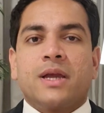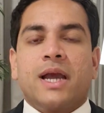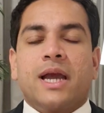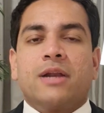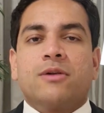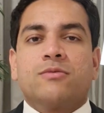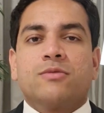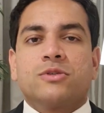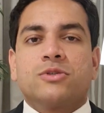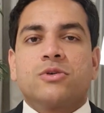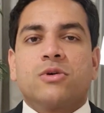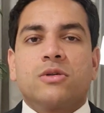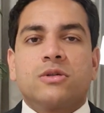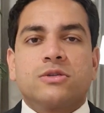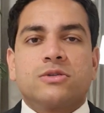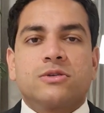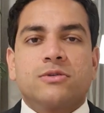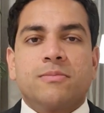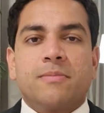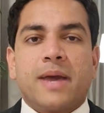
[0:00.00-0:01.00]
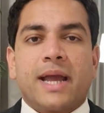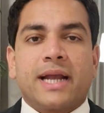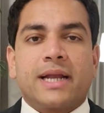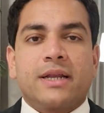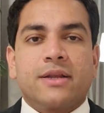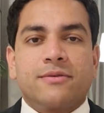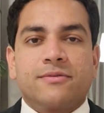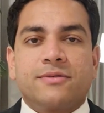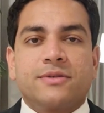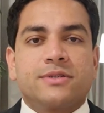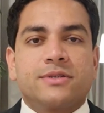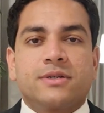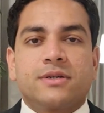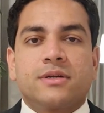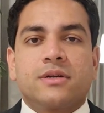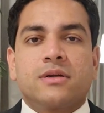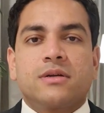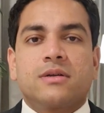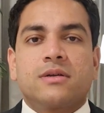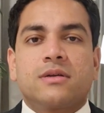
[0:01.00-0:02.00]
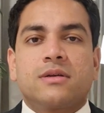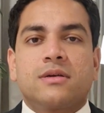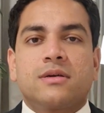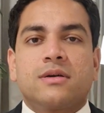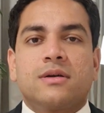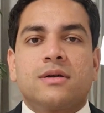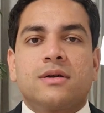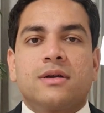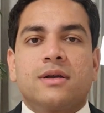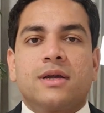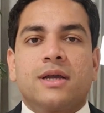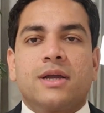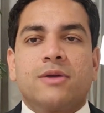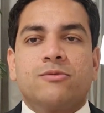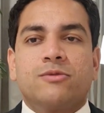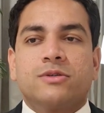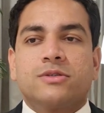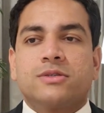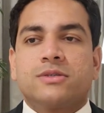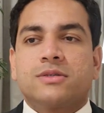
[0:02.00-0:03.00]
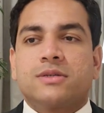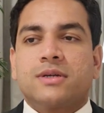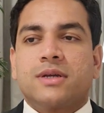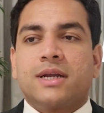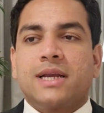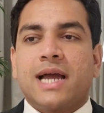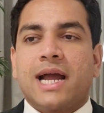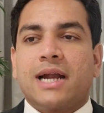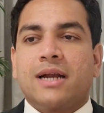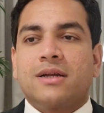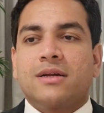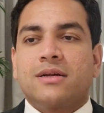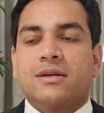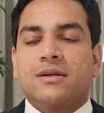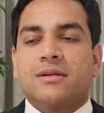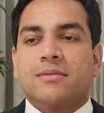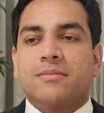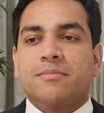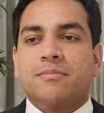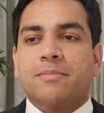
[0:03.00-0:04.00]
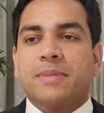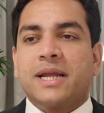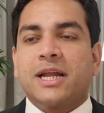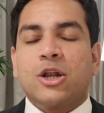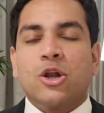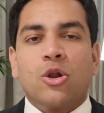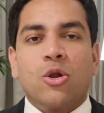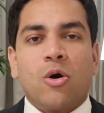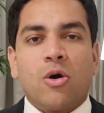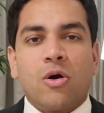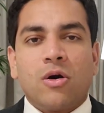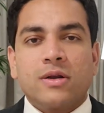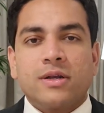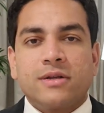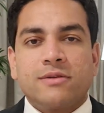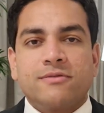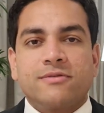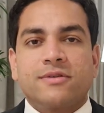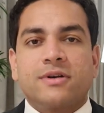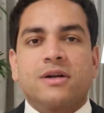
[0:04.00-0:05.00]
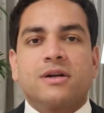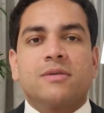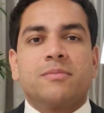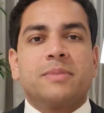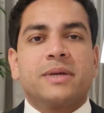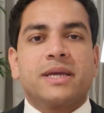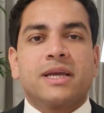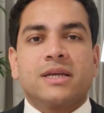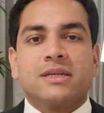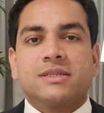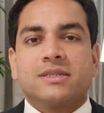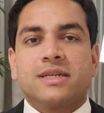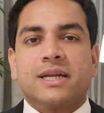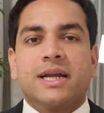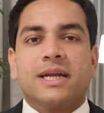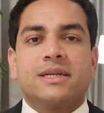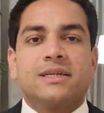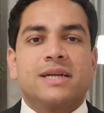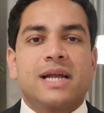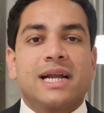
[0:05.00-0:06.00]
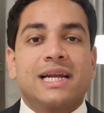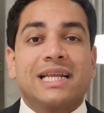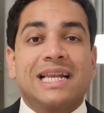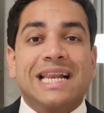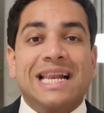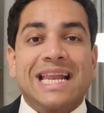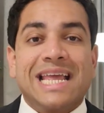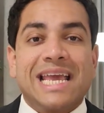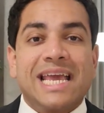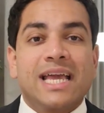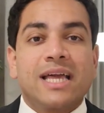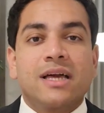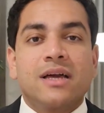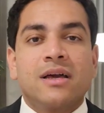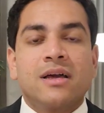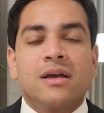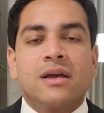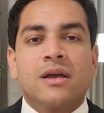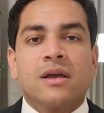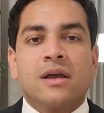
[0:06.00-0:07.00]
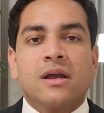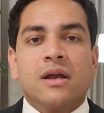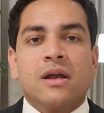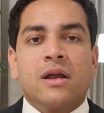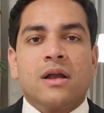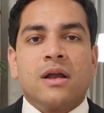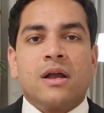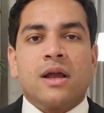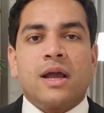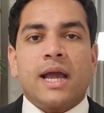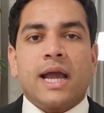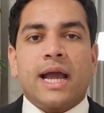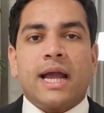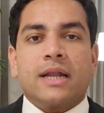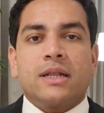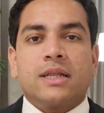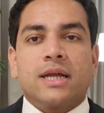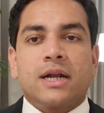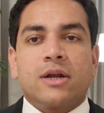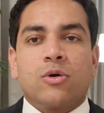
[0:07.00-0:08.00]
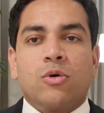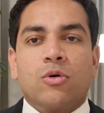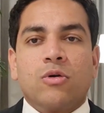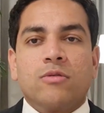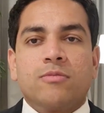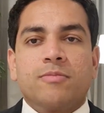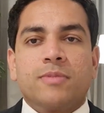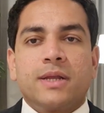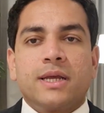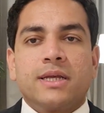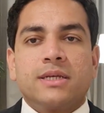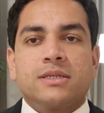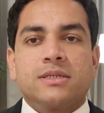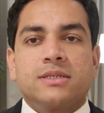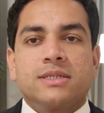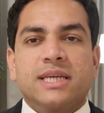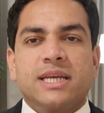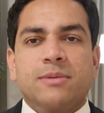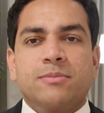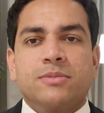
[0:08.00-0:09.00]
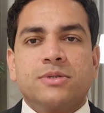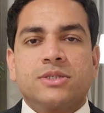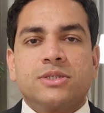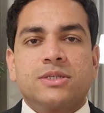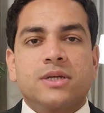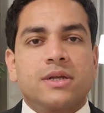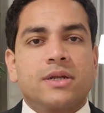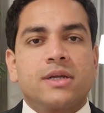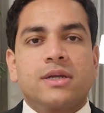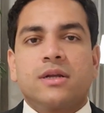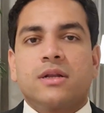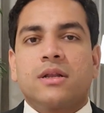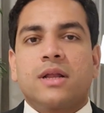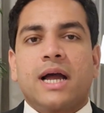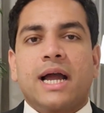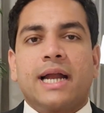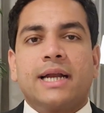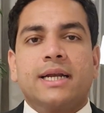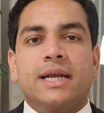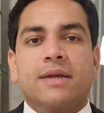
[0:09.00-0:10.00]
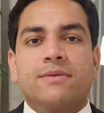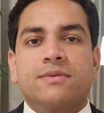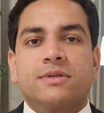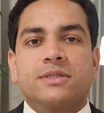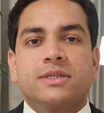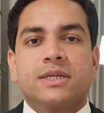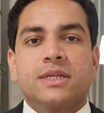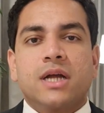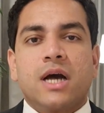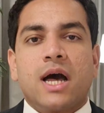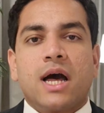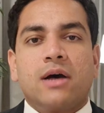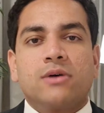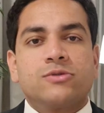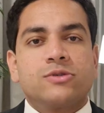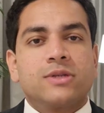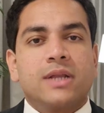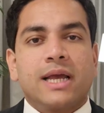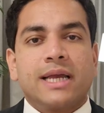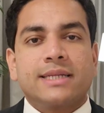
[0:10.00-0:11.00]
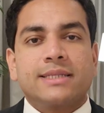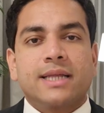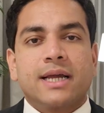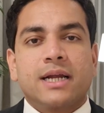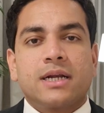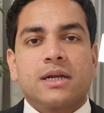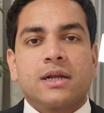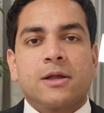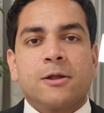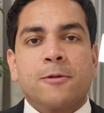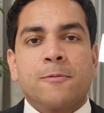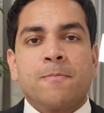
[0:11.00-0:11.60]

and it was also magnificent. It had a big lawn in front, big estate, it had a lake, and that whole place seemed surreal. I had never seen a house like that.